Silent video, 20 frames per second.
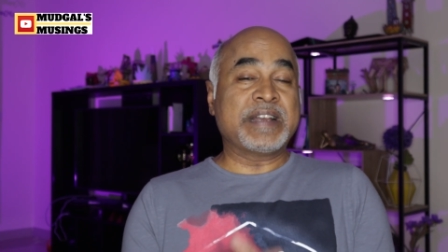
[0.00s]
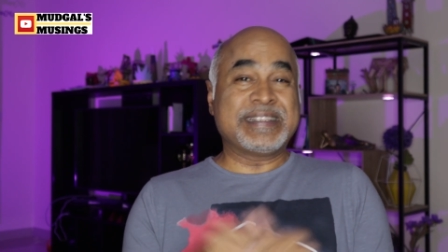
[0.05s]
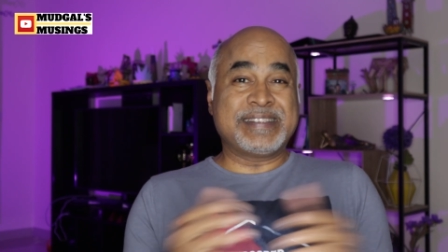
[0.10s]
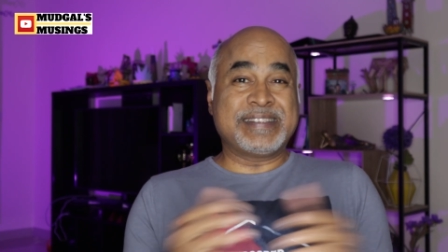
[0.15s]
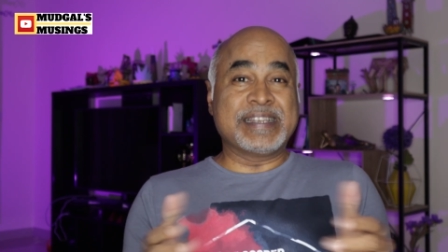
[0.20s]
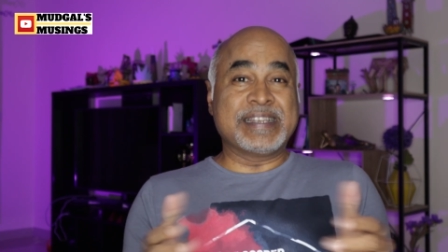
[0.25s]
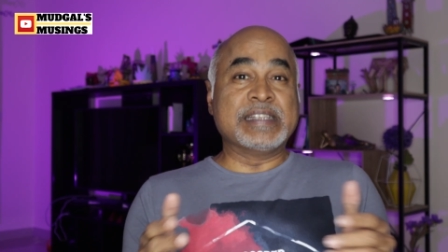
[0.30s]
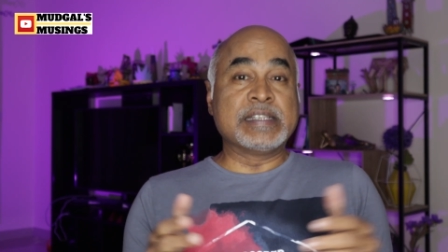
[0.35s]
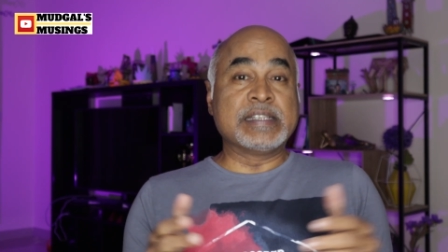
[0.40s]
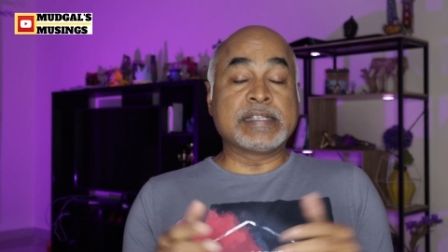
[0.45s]

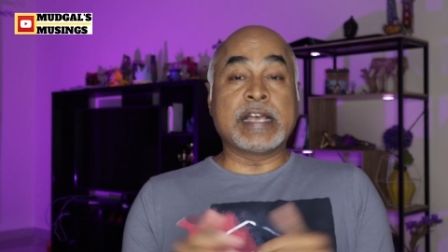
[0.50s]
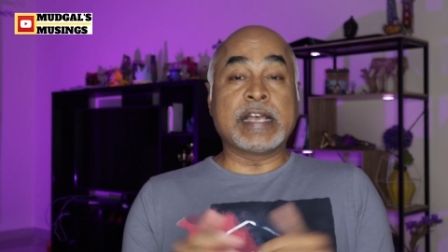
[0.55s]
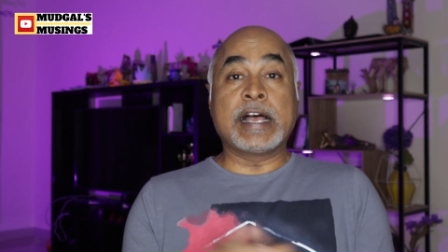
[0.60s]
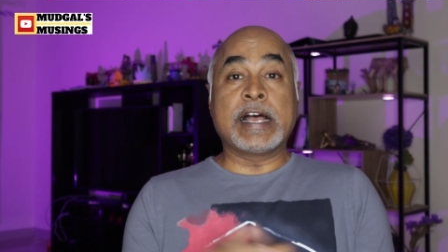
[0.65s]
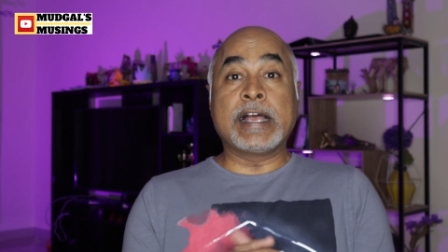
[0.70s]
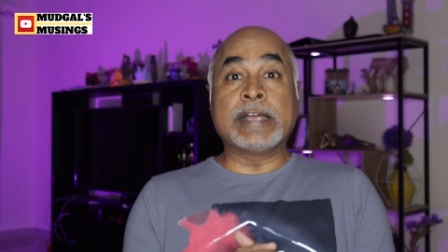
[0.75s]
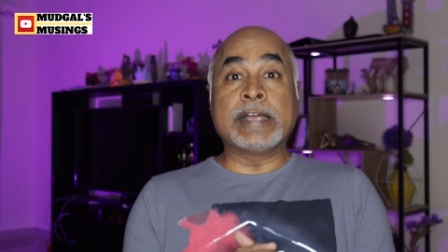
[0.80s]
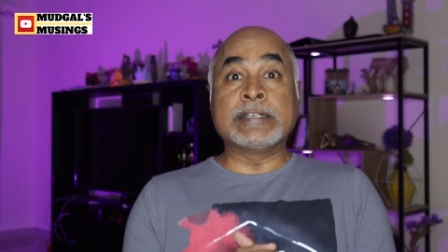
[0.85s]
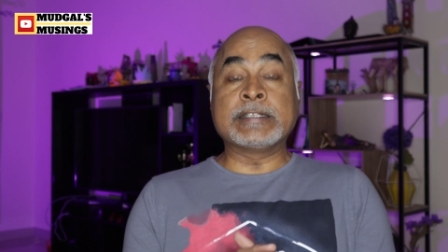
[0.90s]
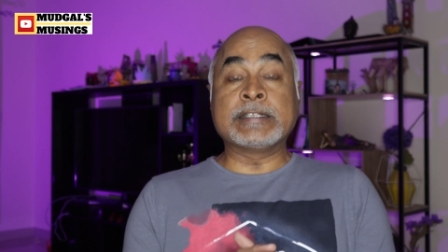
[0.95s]
essence
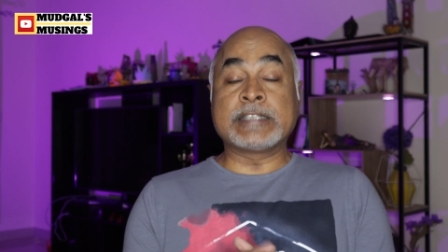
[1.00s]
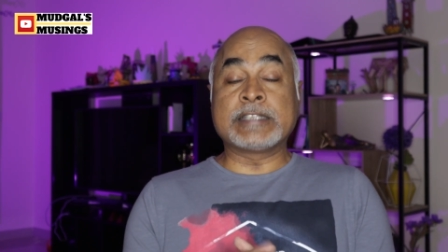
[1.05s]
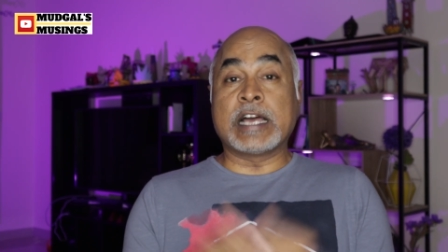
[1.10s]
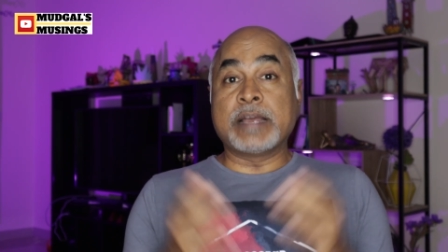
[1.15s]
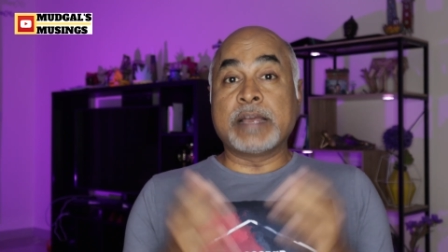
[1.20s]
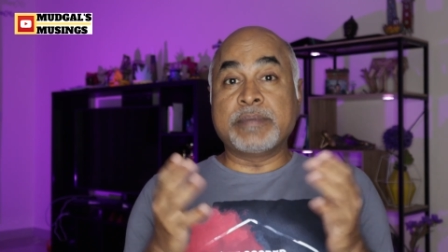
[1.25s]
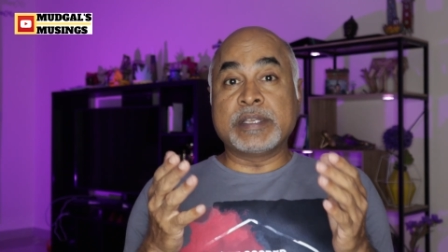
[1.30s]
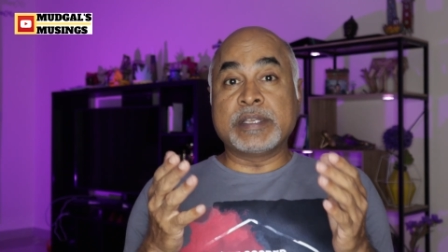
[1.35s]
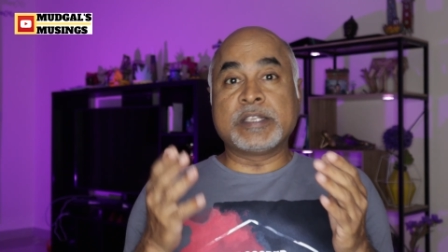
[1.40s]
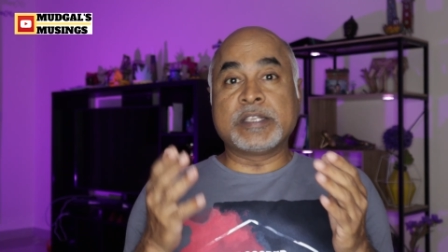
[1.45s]
and
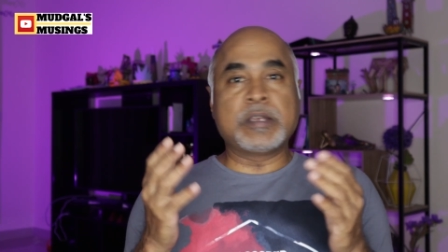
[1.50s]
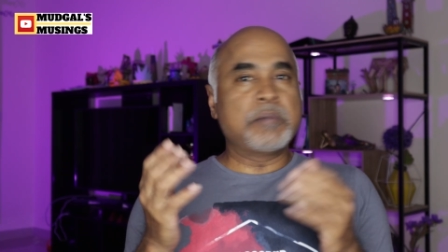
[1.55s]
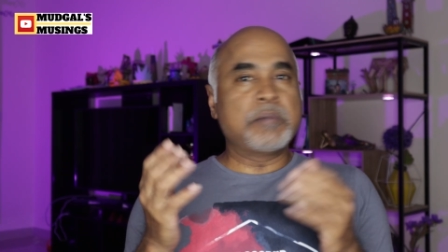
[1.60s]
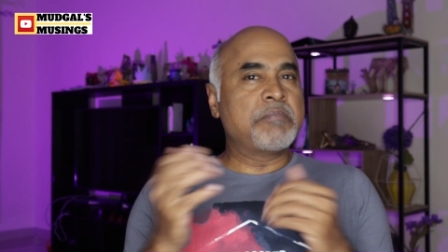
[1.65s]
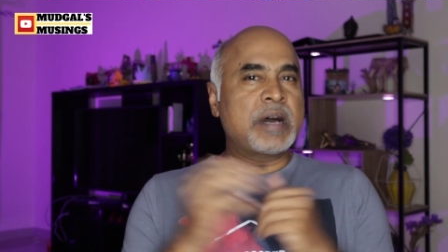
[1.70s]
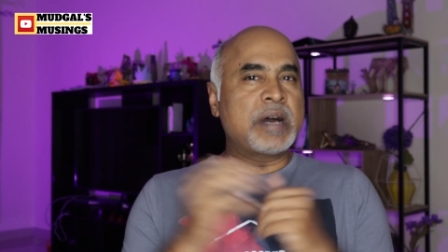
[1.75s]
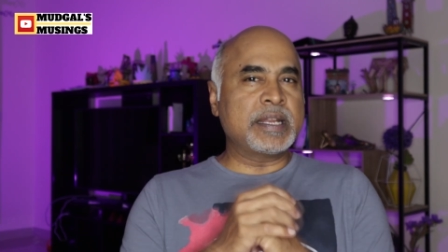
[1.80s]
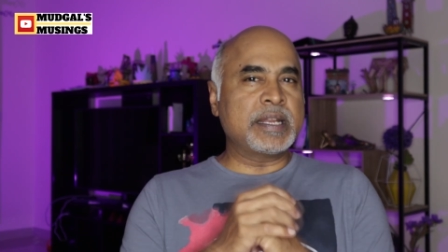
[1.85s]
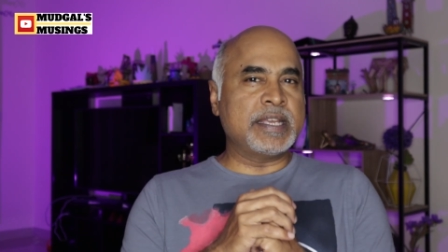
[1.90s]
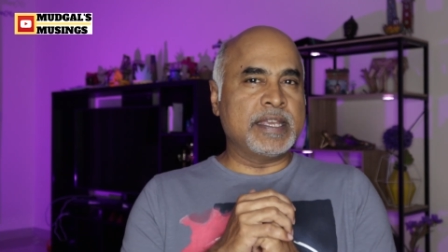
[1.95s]
time is
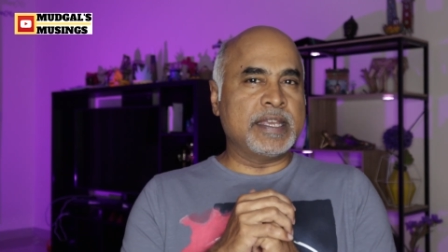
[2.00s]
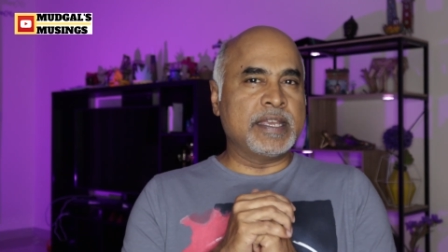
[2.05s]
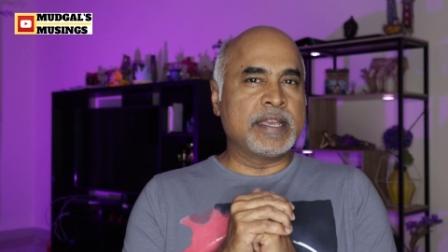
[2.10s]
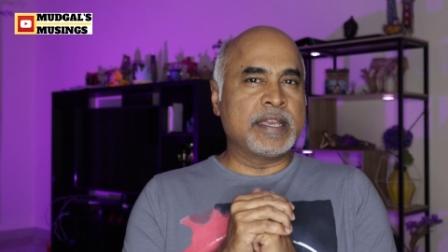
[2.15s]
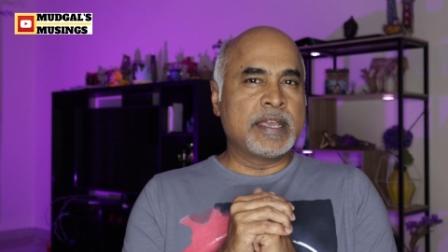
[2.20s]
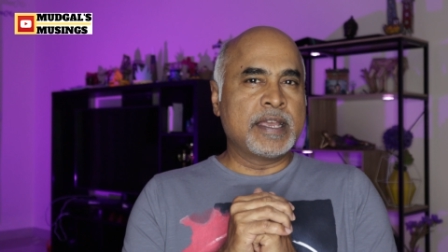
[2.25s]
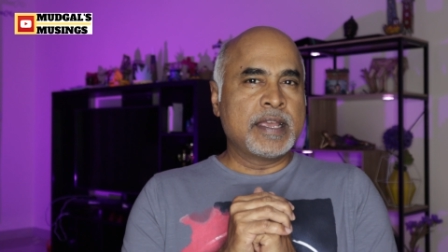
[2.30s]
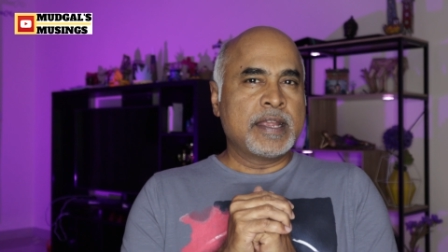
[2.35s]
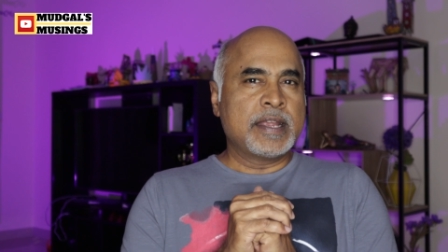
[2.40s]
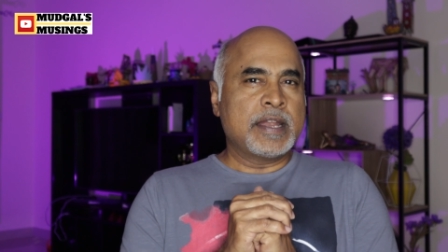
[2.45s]

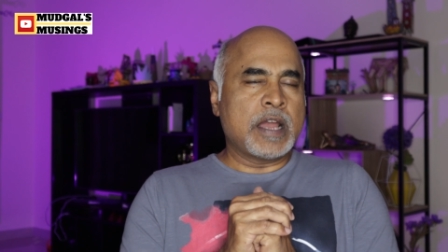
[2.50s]
money.